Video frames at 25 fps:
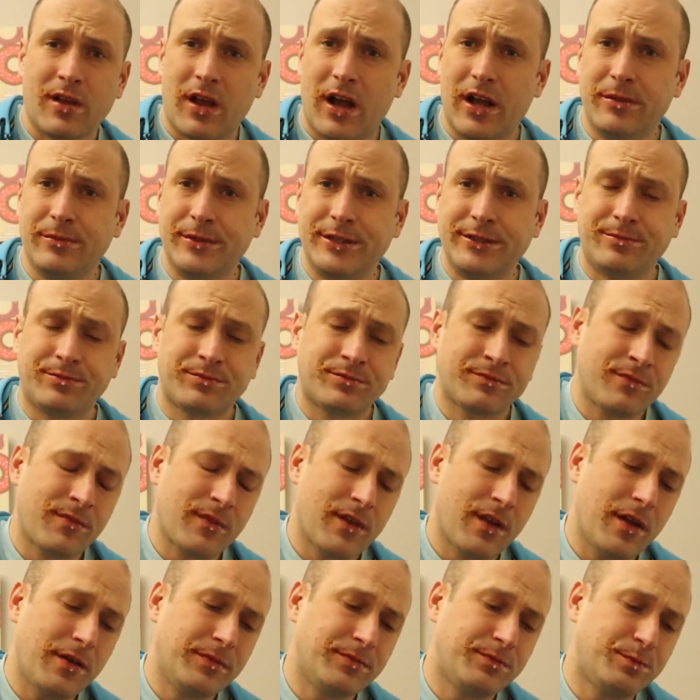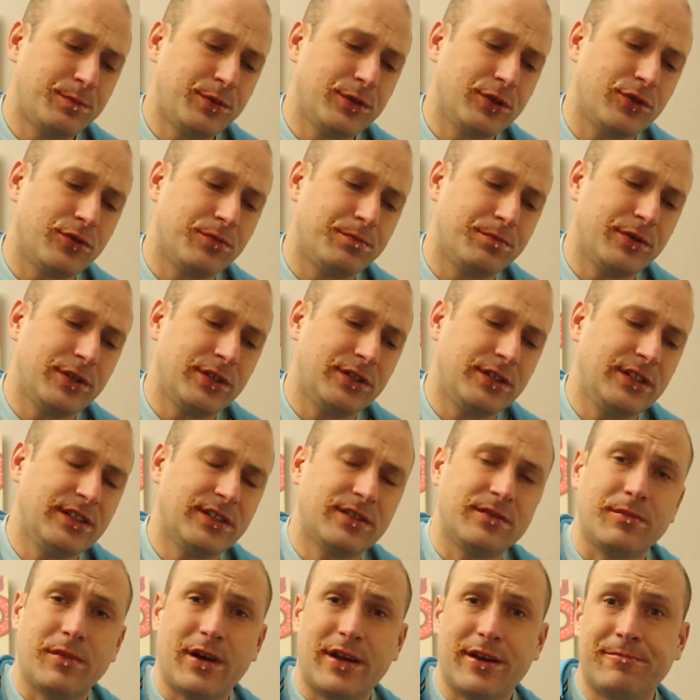I mean, that's pretty
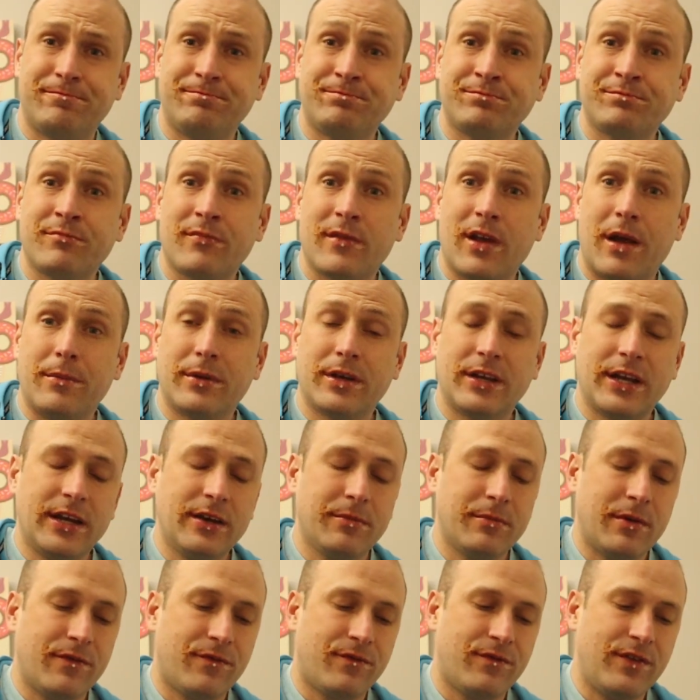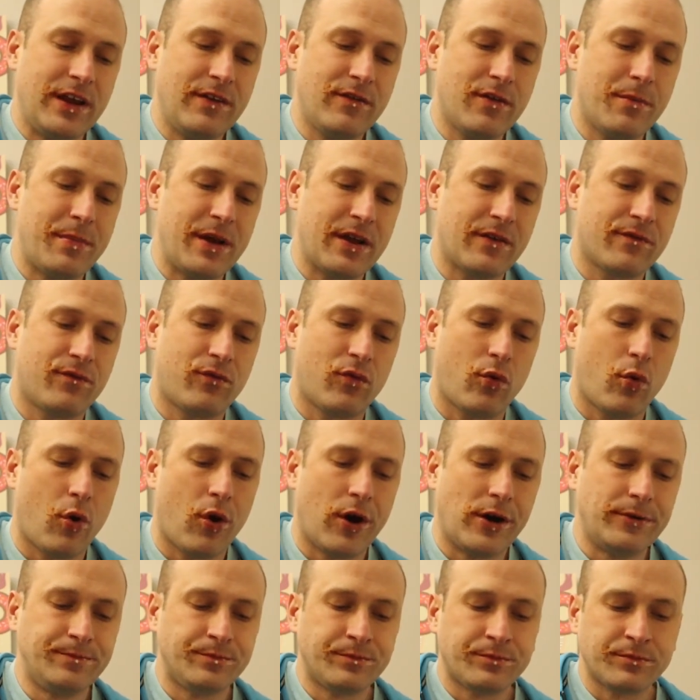decent, but I'm getting my flavor back
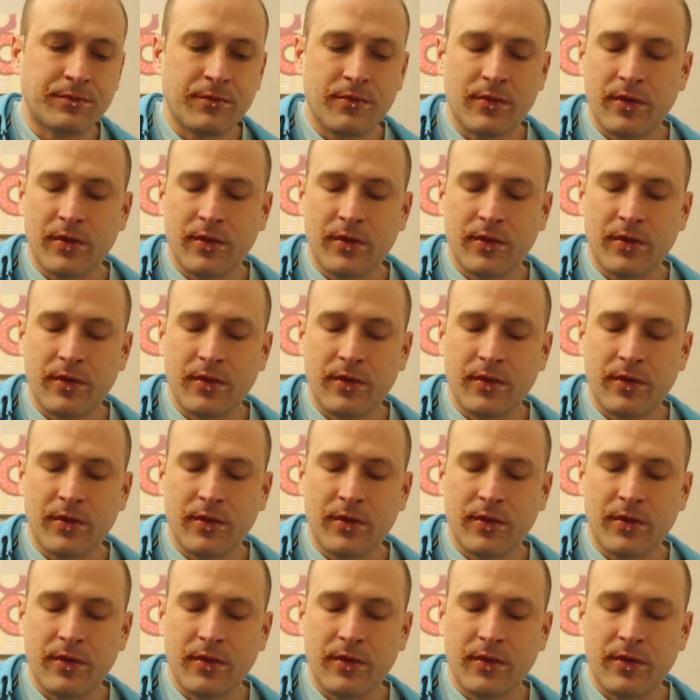for